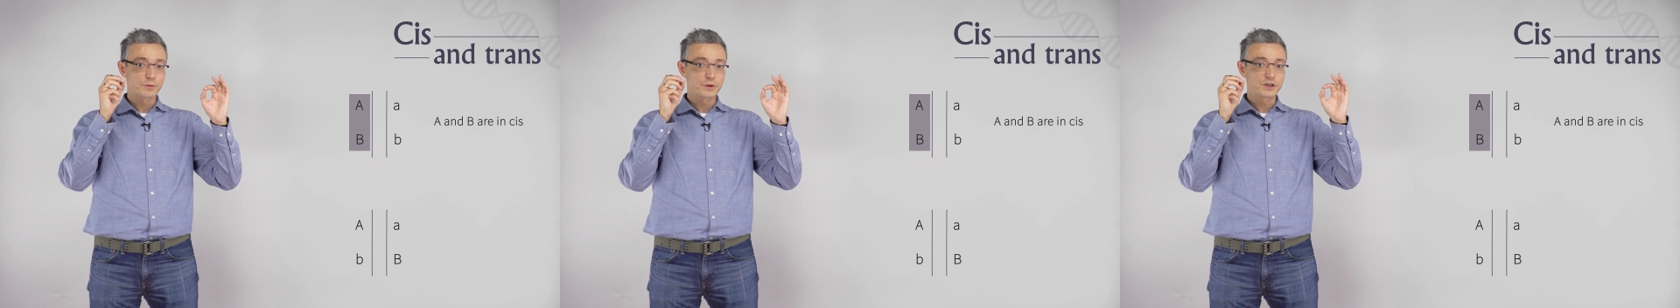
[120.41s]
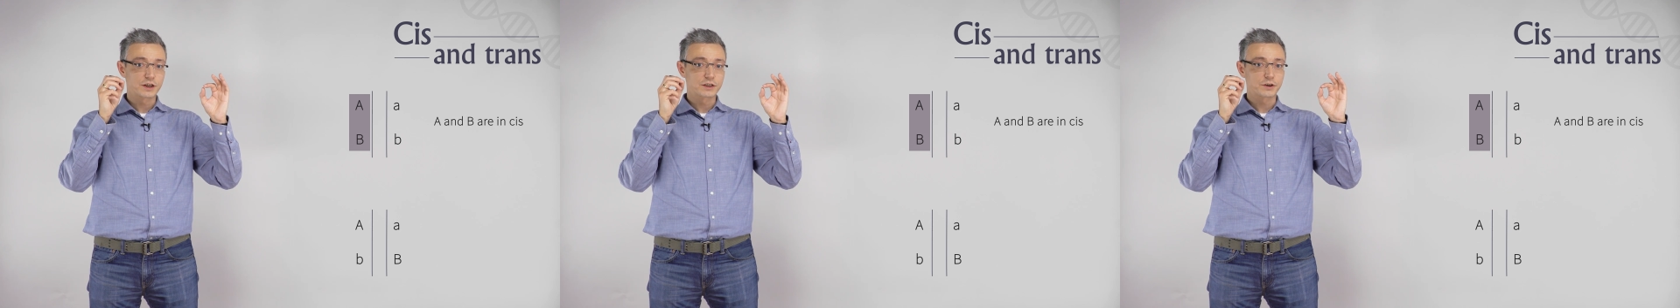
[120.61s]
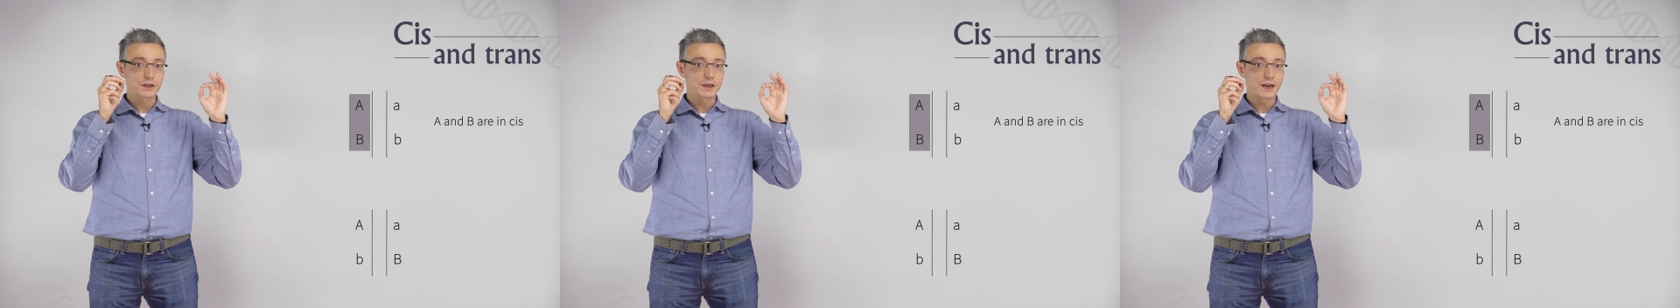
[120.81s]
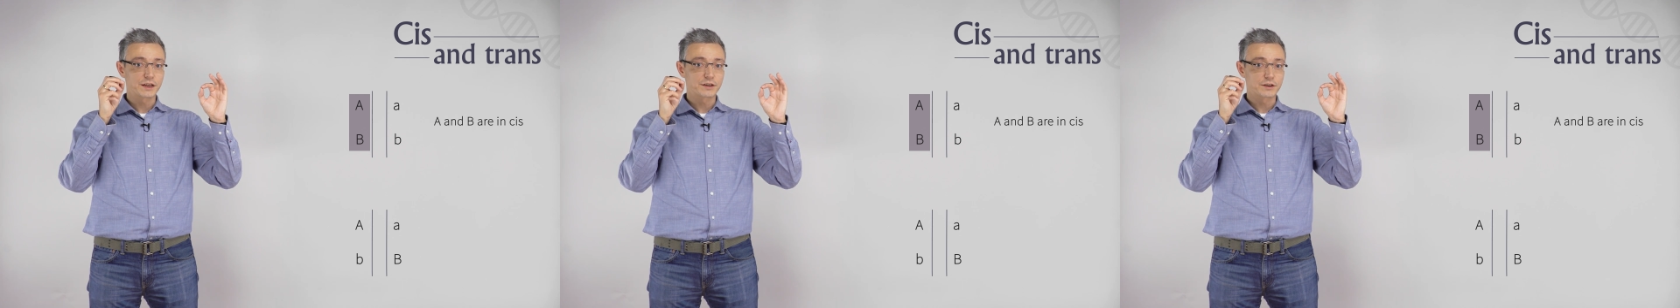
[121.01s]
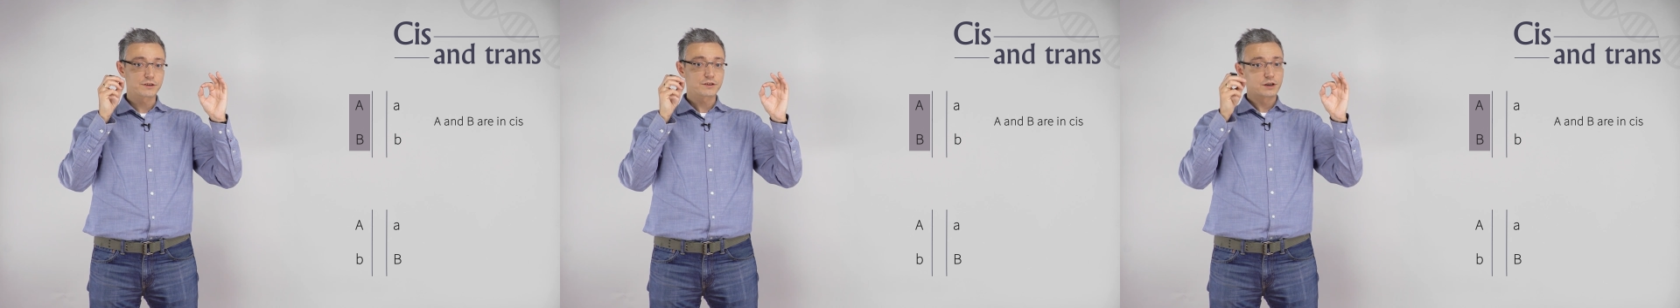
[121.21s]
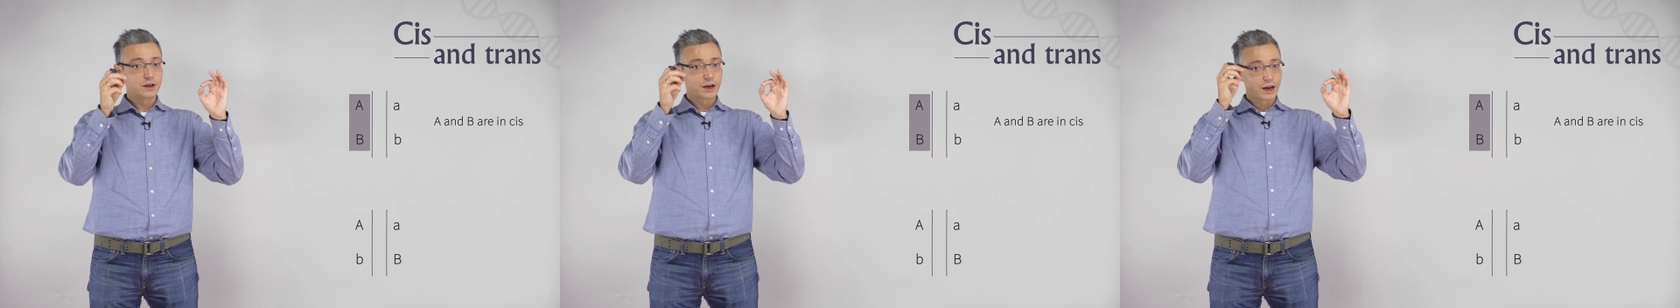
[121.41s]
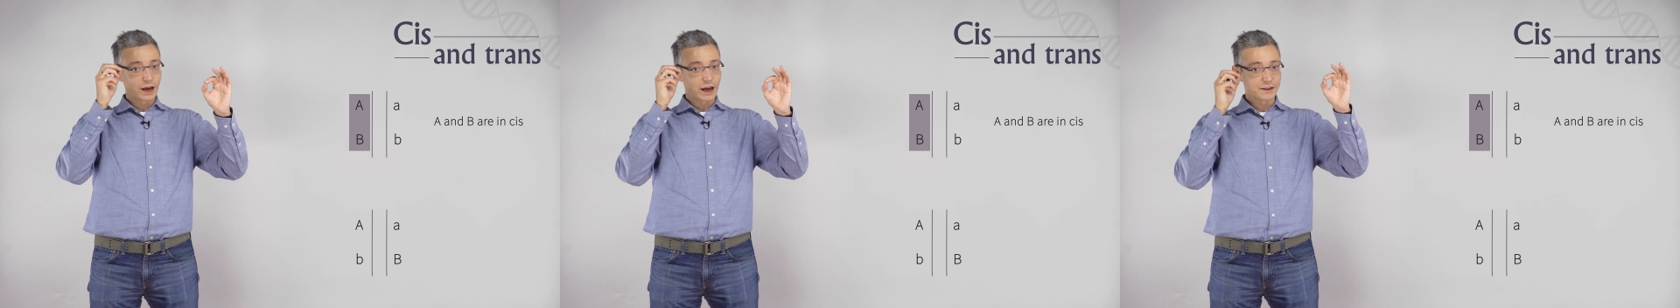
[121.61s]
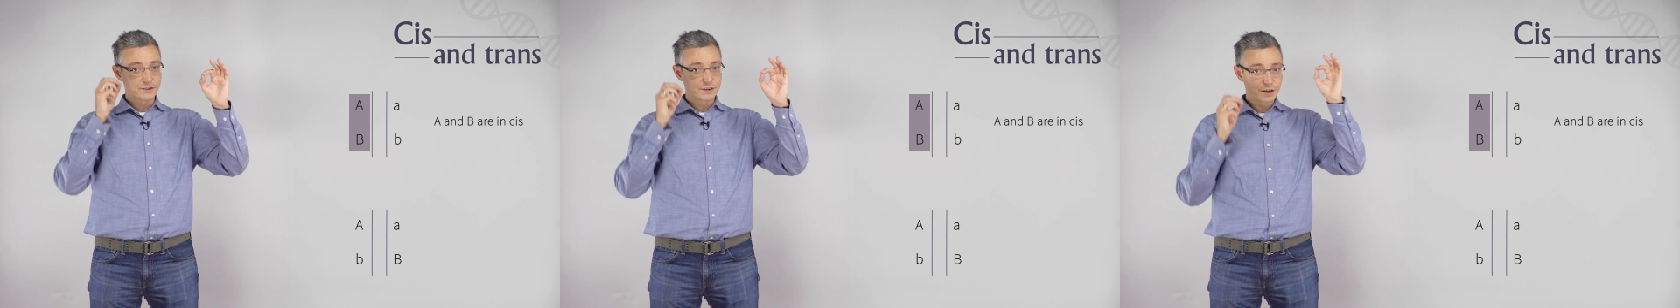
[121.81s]
which are located
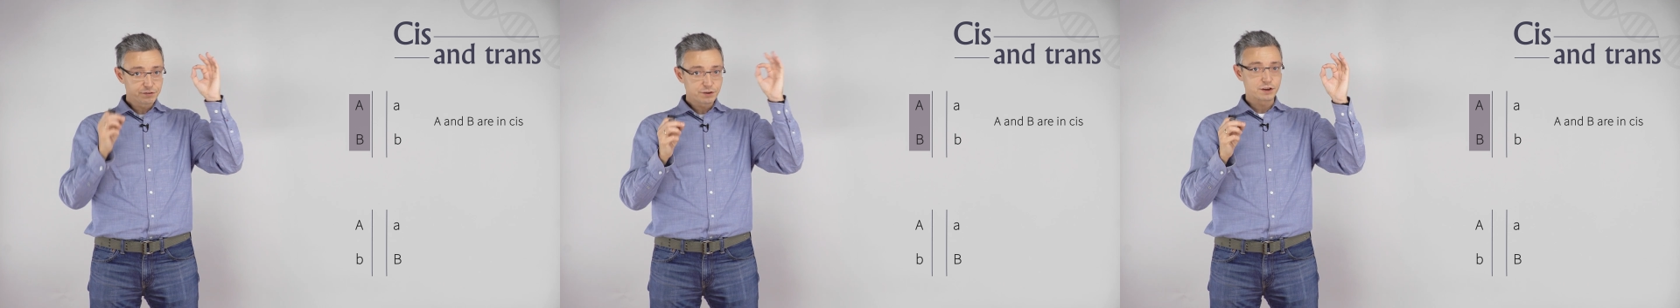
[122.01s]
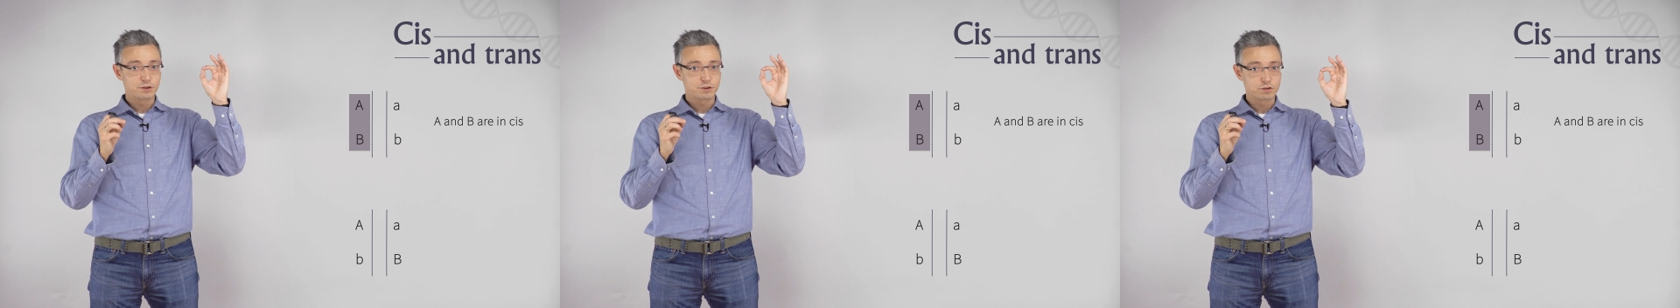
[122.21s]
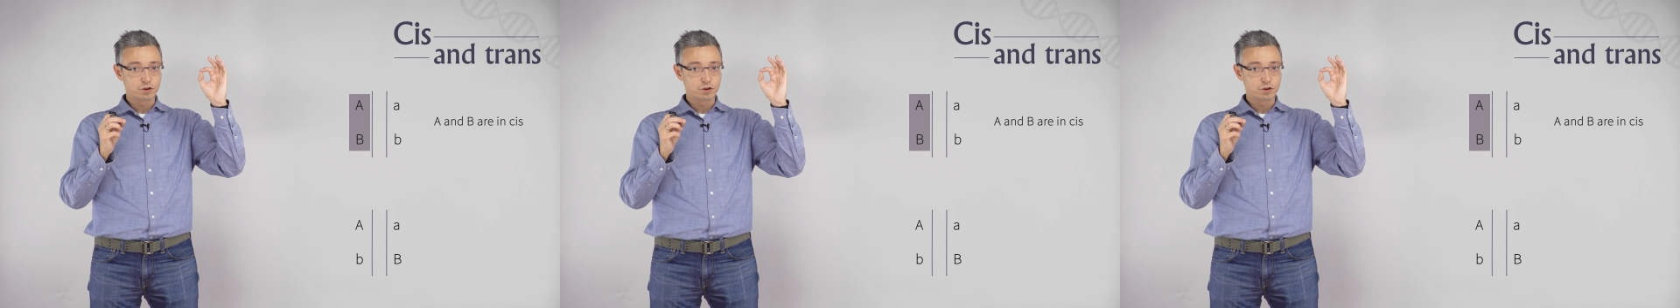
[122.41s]
at different